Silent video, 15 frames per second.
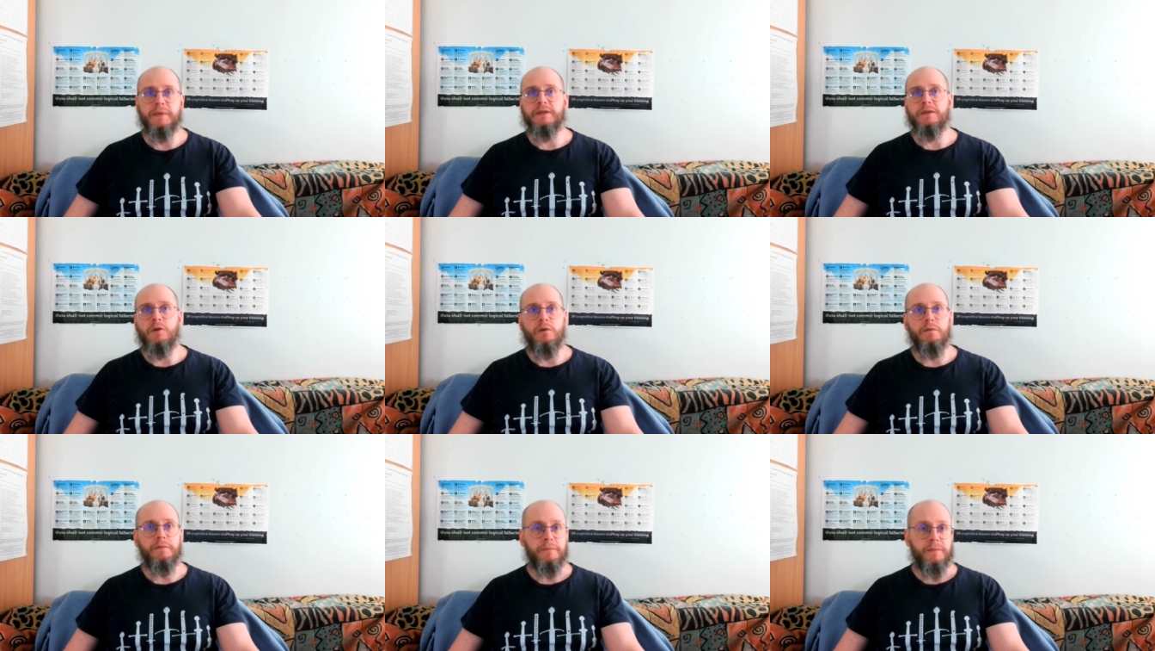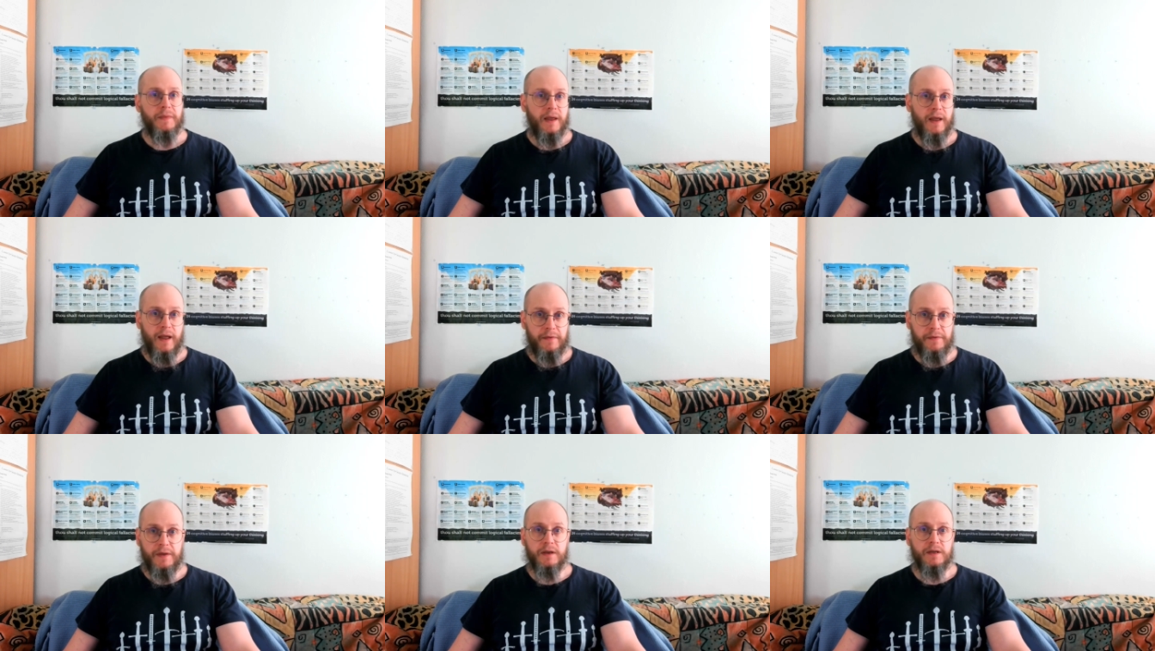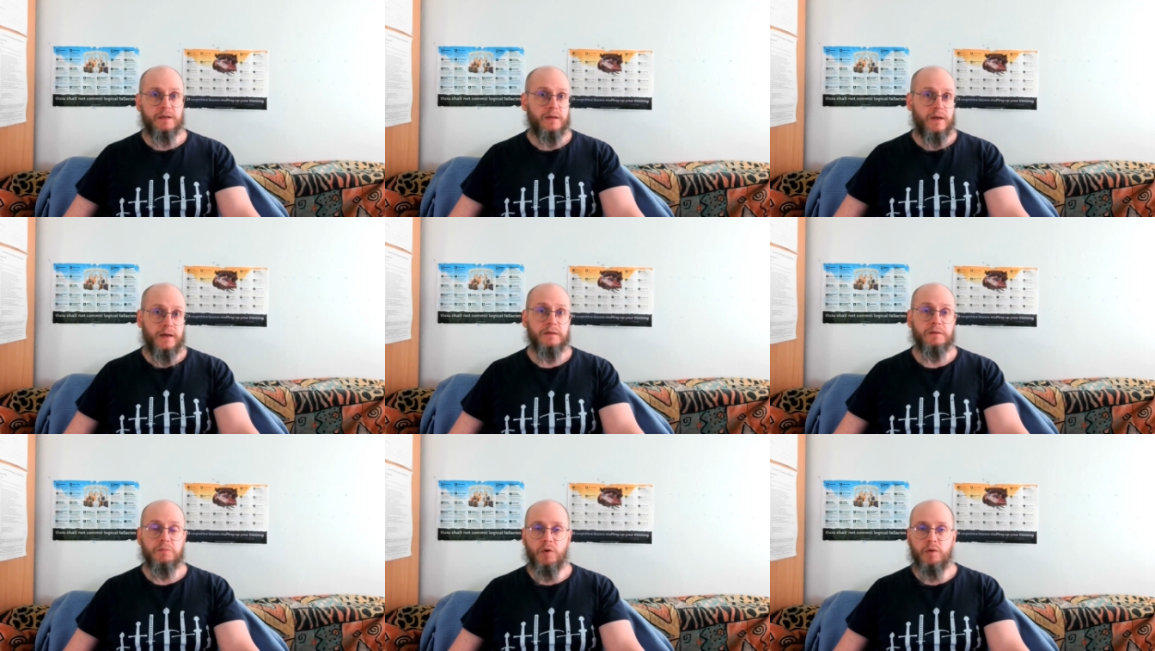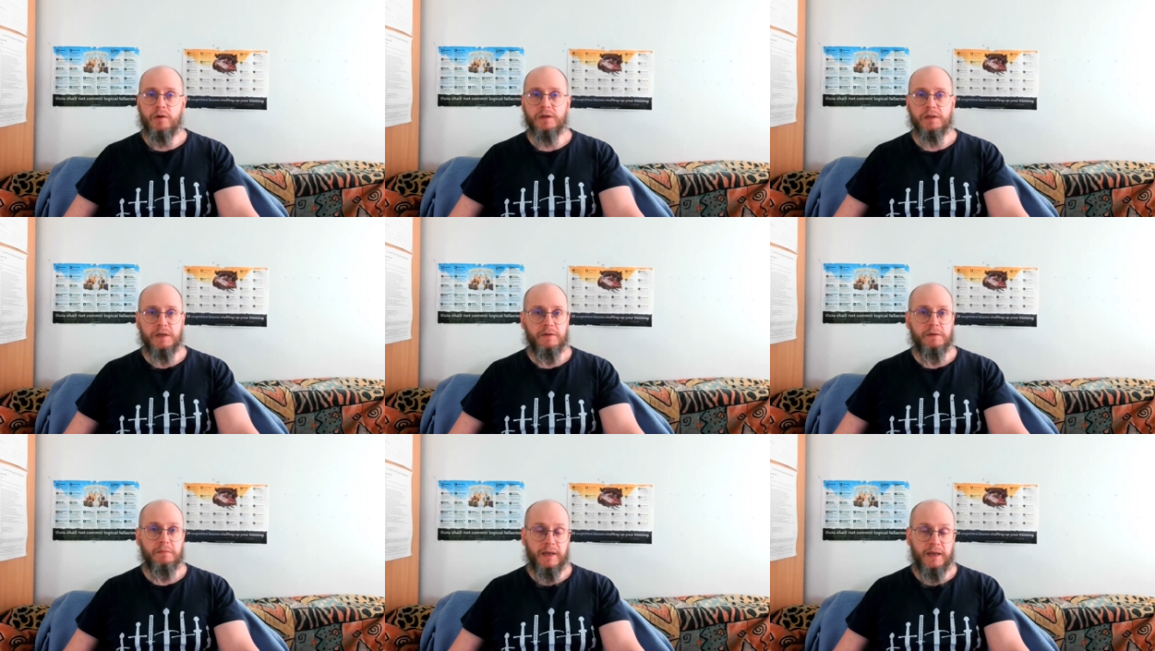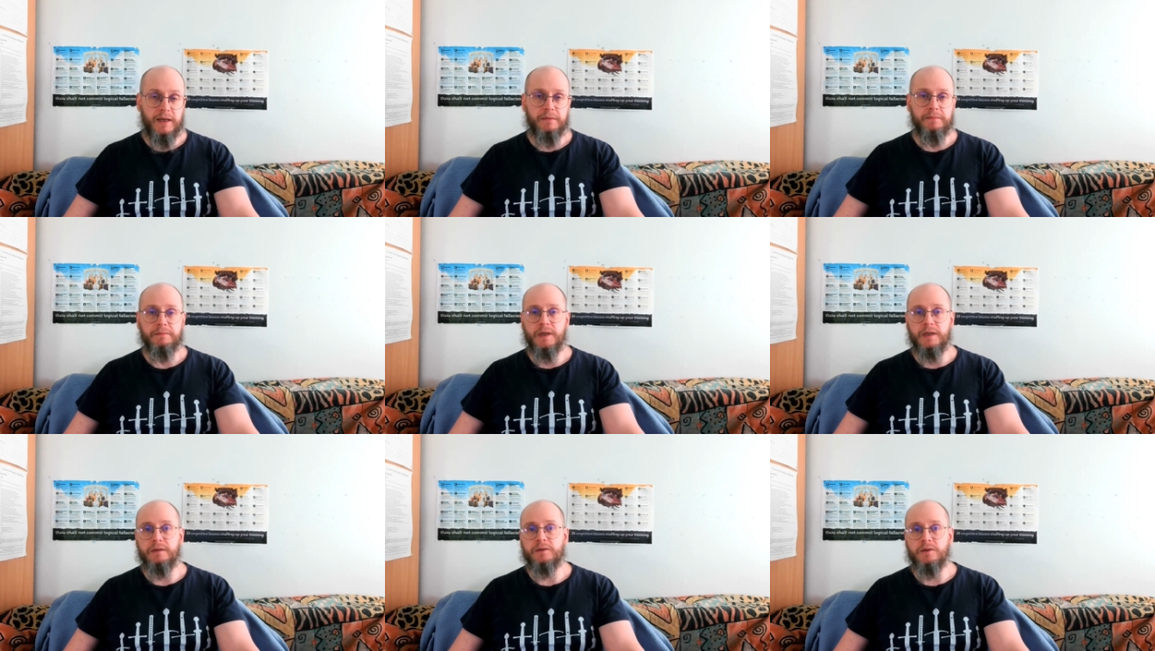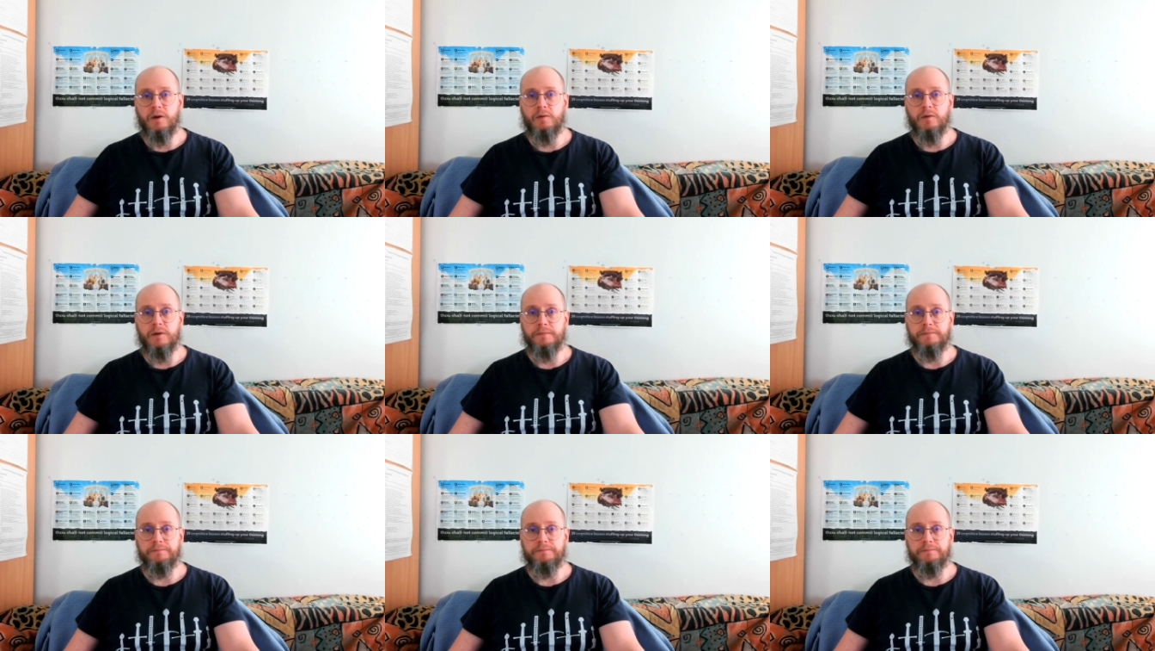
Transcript: of ethics and morals even mean, and so on.